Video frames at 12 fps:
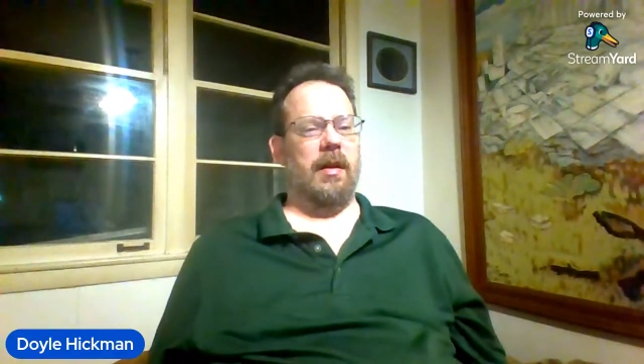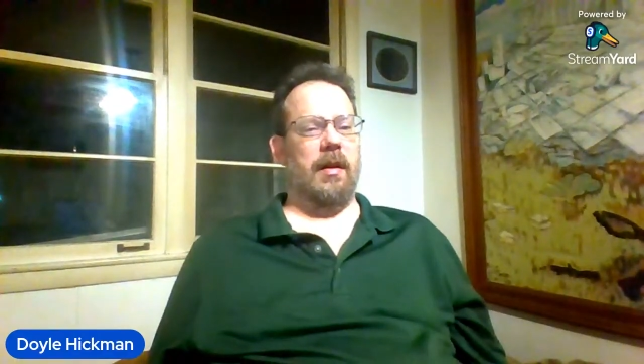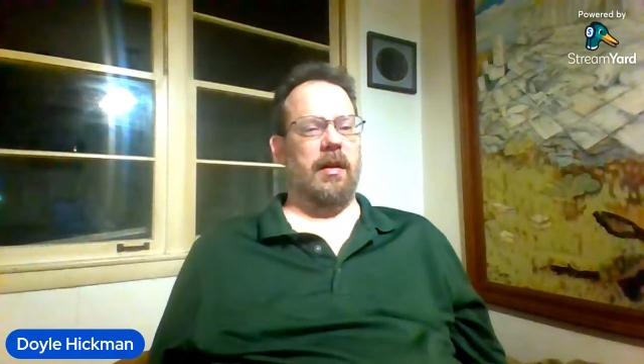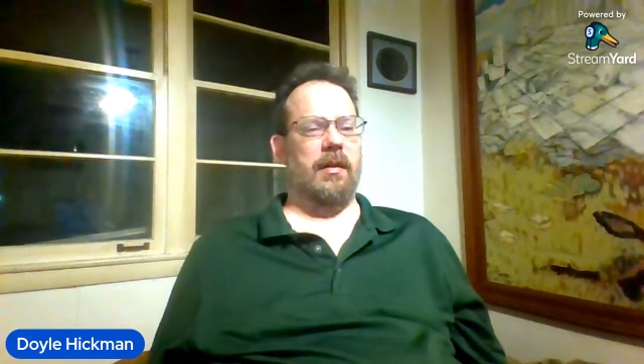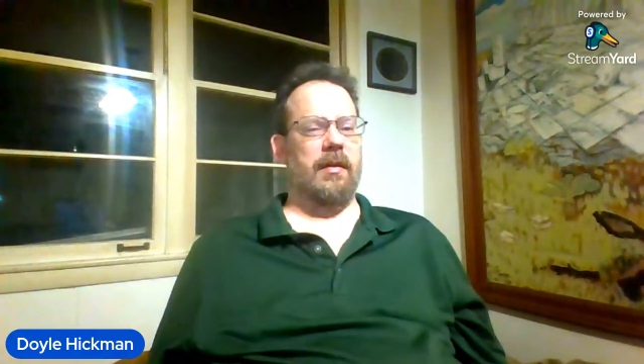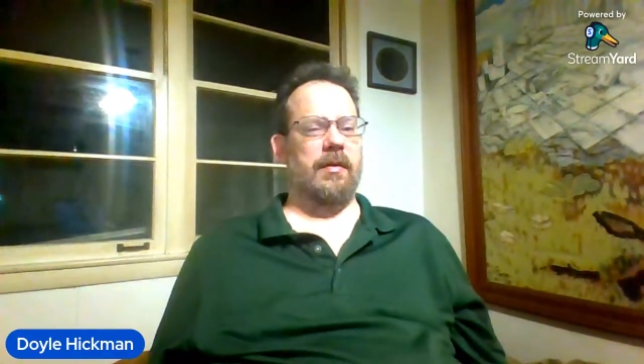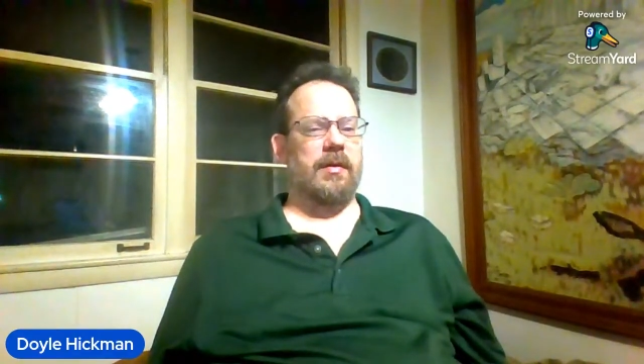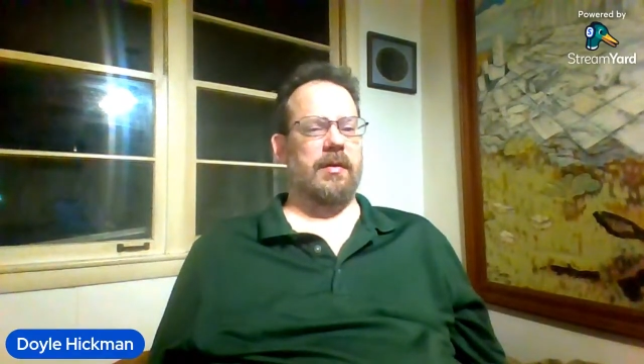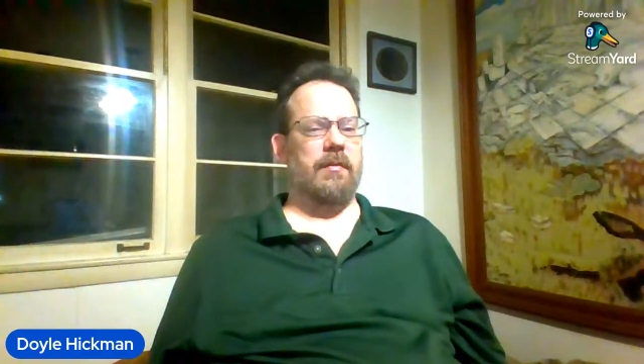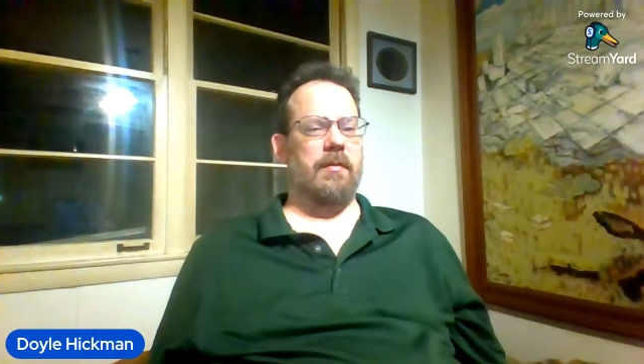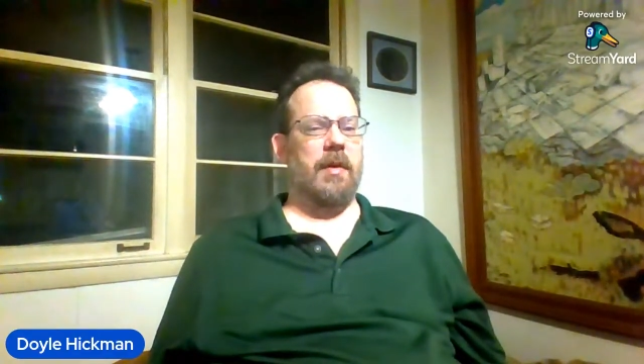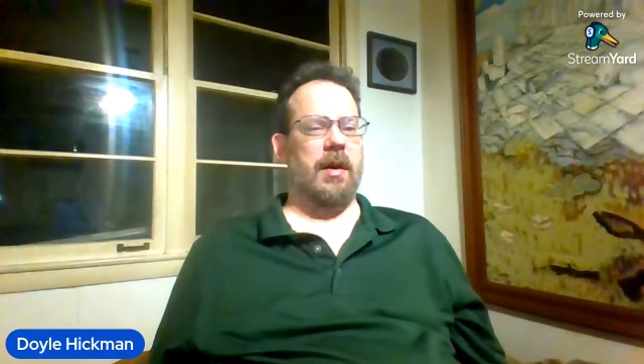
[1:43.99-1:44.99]
And there's no
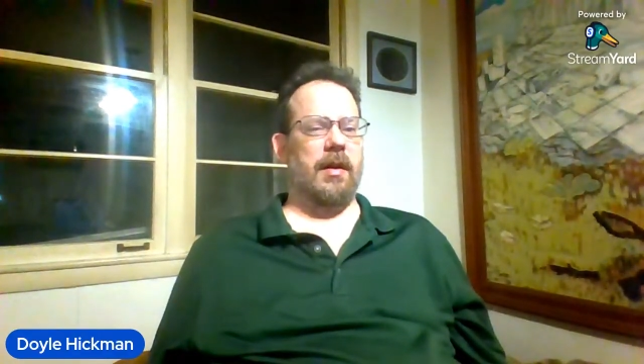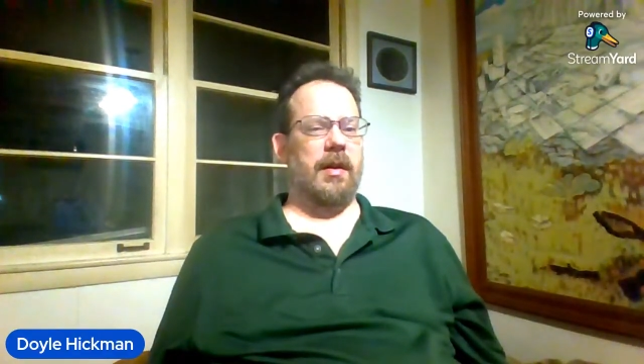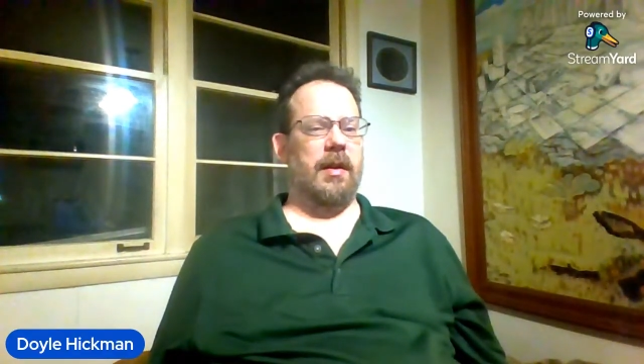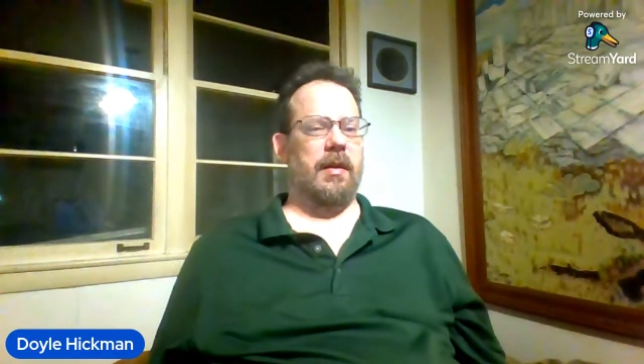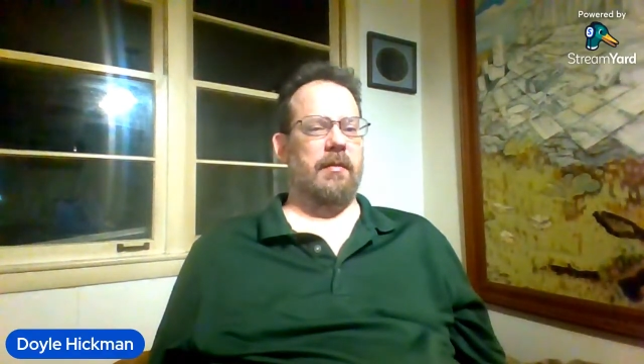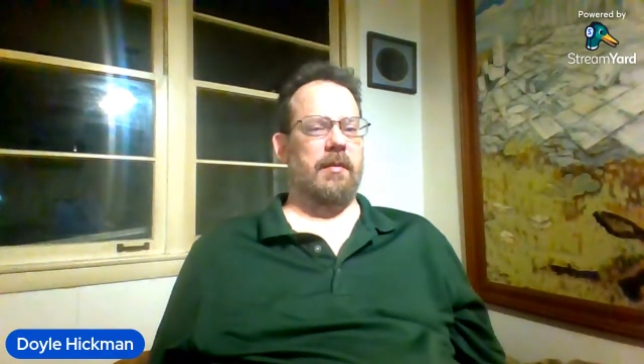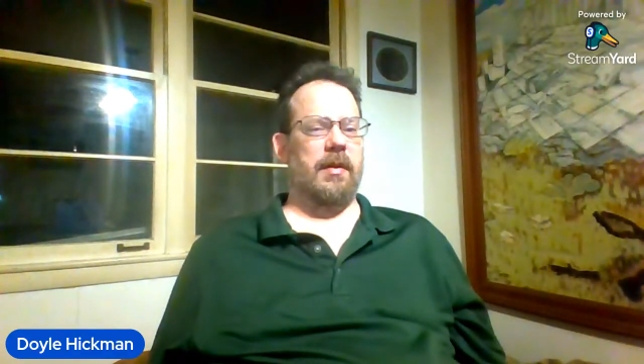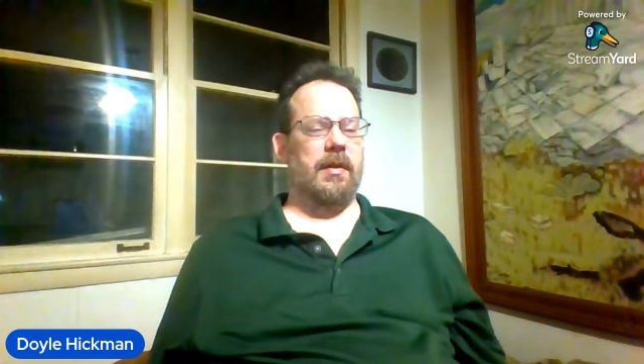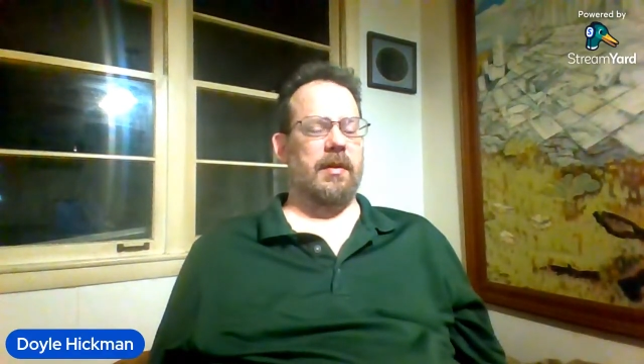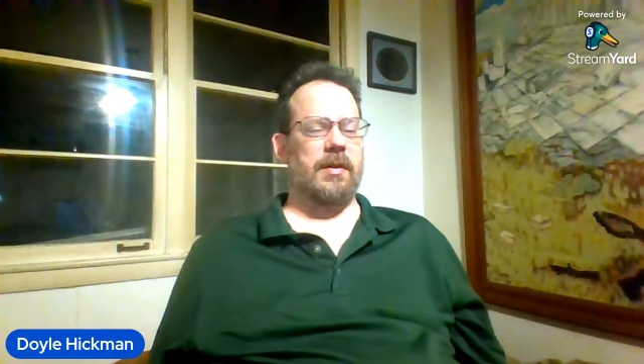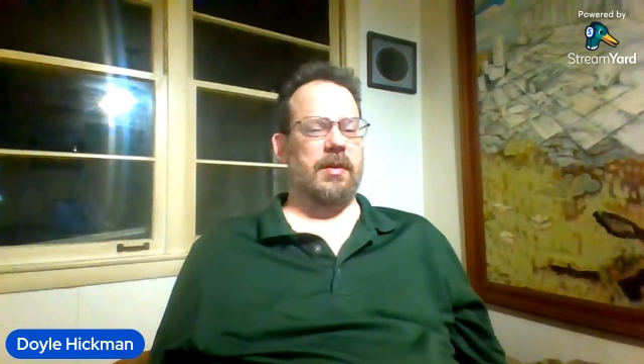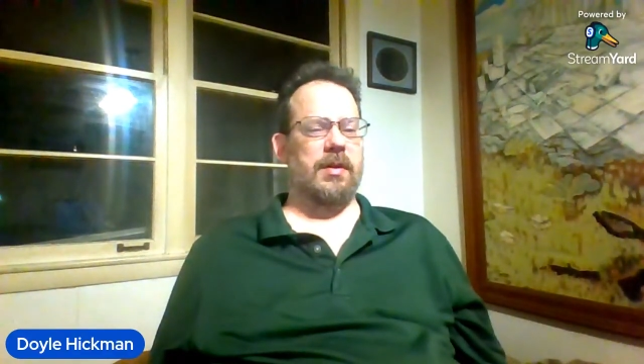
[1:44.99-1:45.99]
bug in it, but
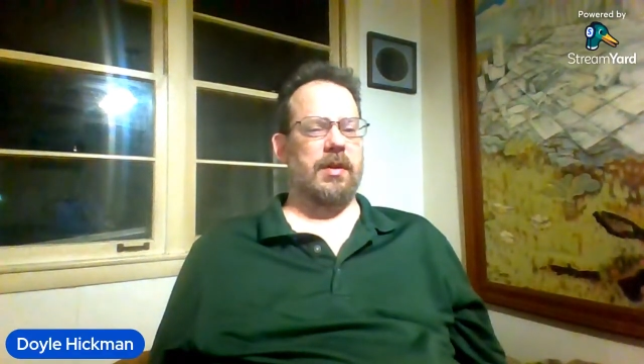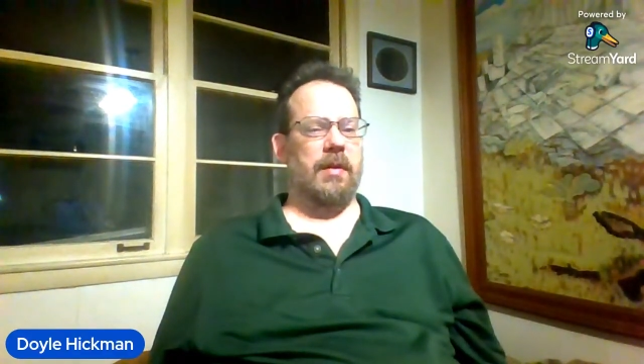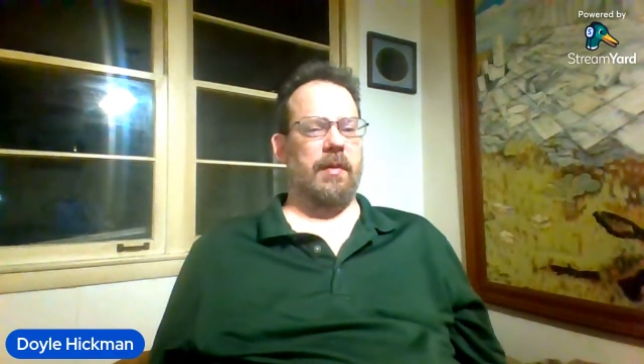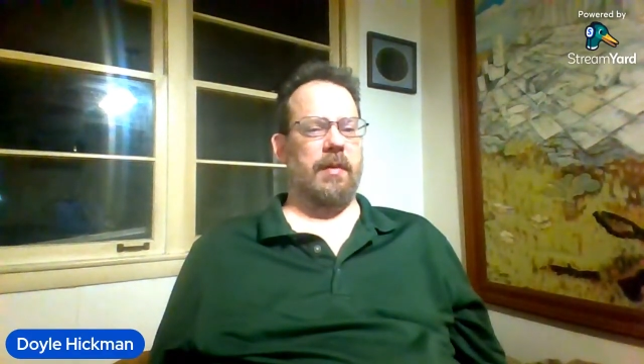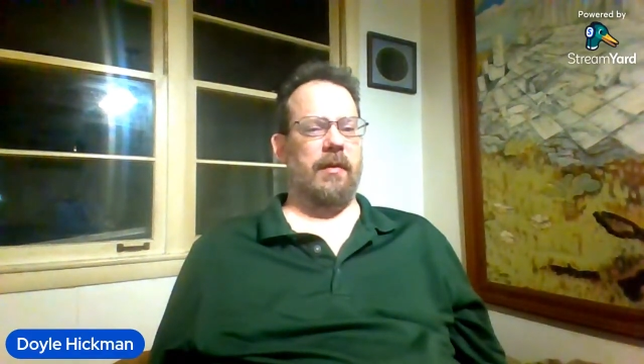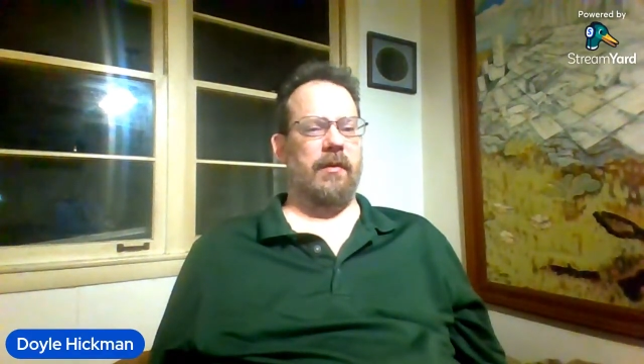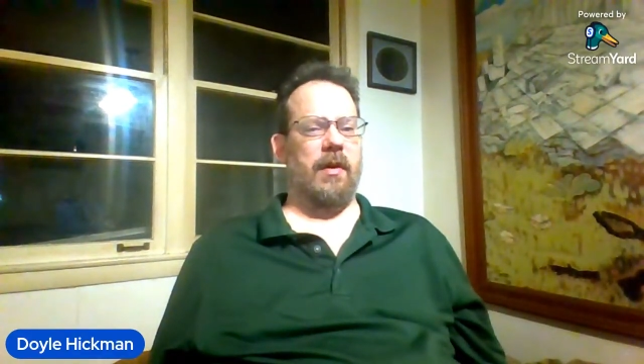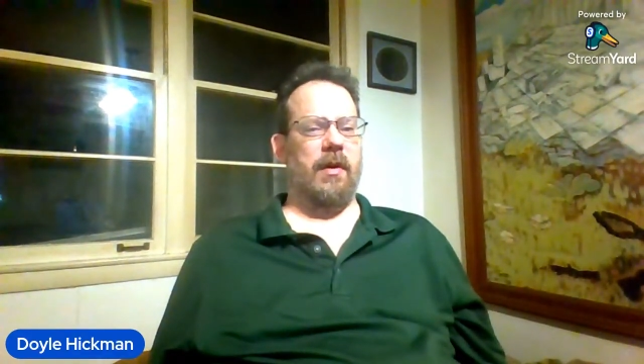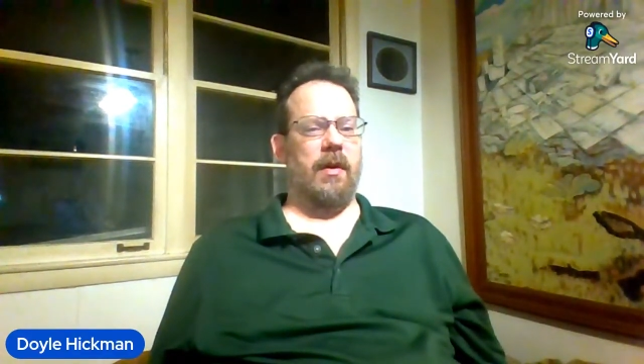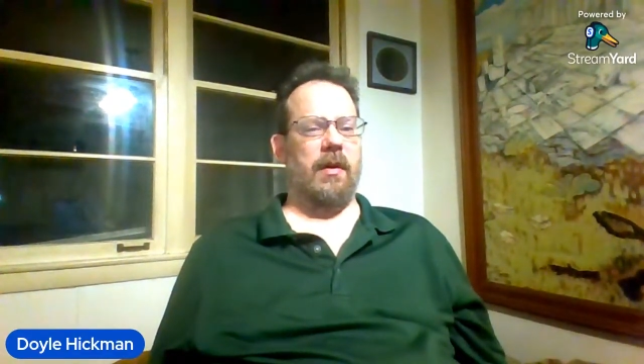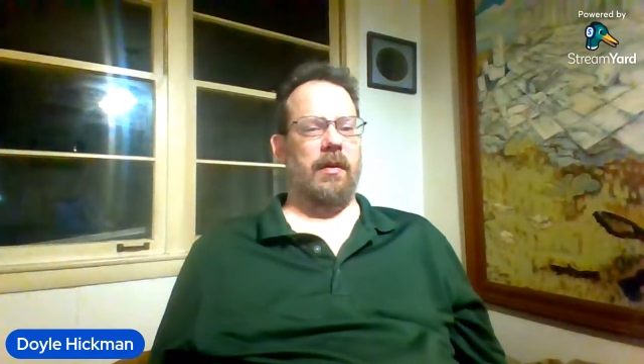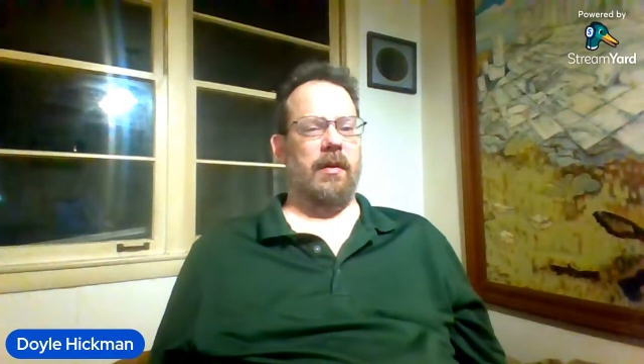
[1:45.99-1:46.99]
there's a jumping
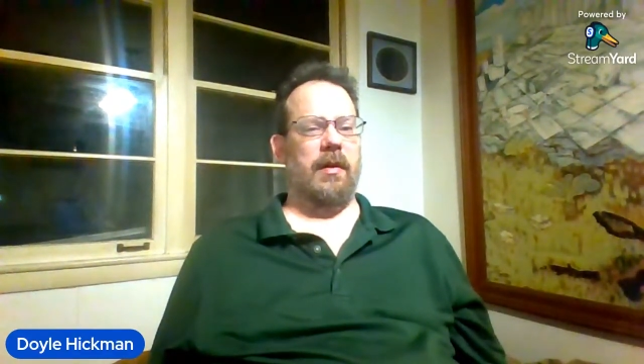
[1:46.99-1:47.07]
frog.